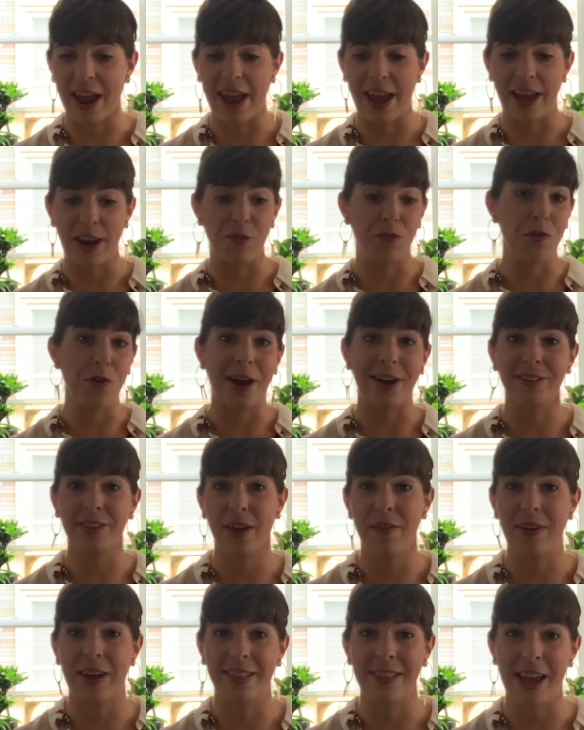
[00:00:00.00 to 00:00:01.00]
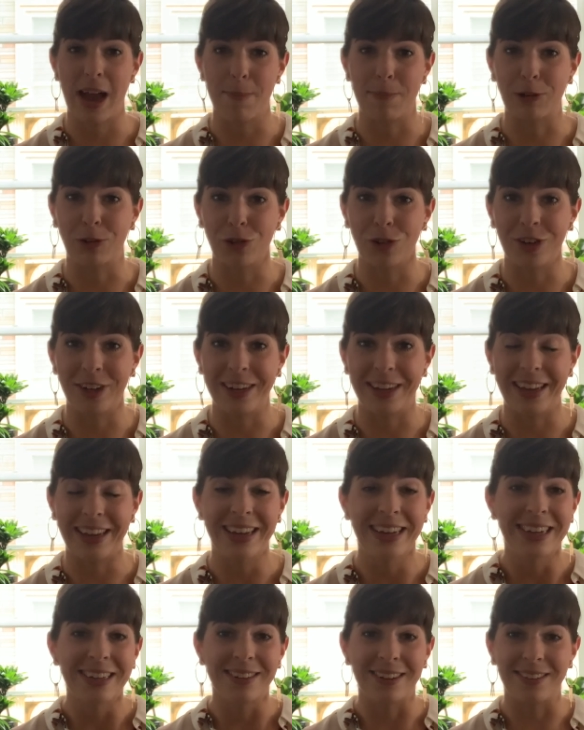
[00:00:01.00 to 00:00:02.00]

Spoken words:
and if you guys have had the opportunity